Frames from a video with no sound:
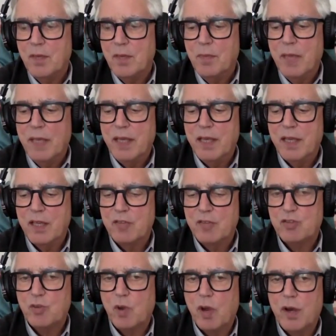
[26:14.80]
making
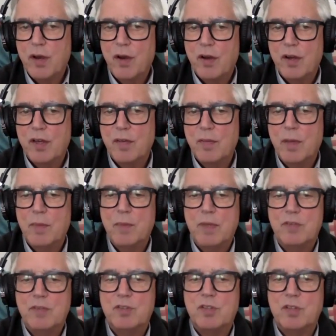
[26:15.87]
extraordinary
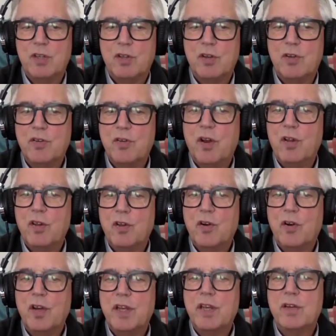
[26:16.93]
commitments to learn,
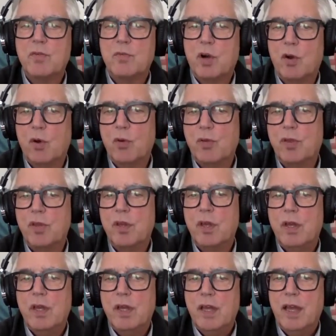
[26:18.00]
learning and growth
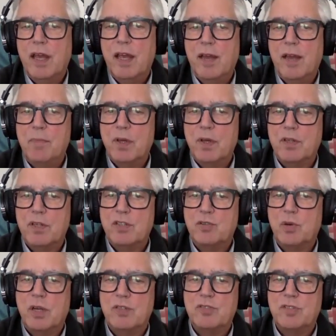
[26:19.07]
and building
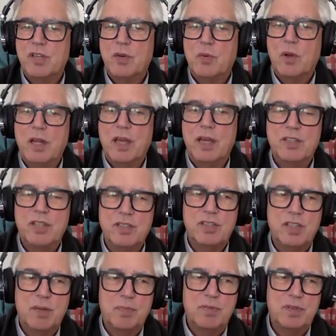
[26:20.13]
trusting
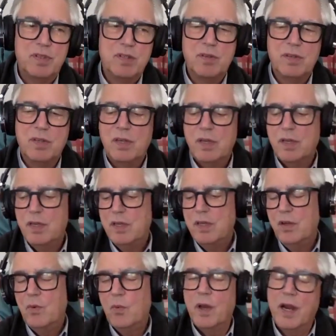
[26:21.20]
relationships that
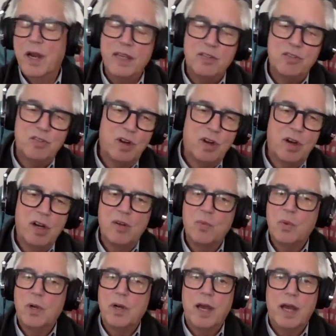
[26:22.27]
when I
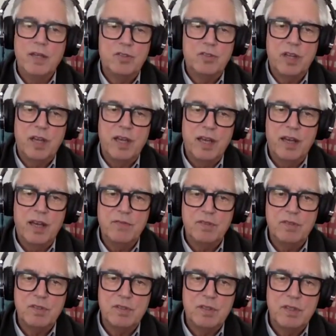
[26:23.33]
started were nice to
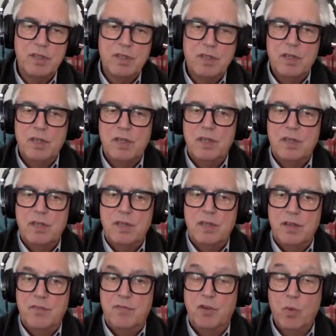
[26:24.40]
haves.
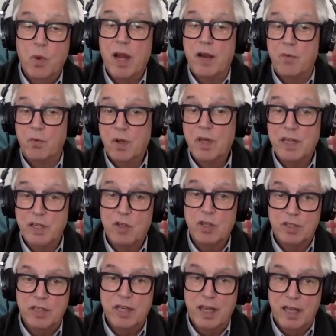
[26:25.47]
If you want a really
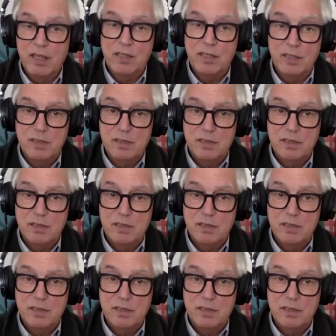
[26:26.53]
good talent,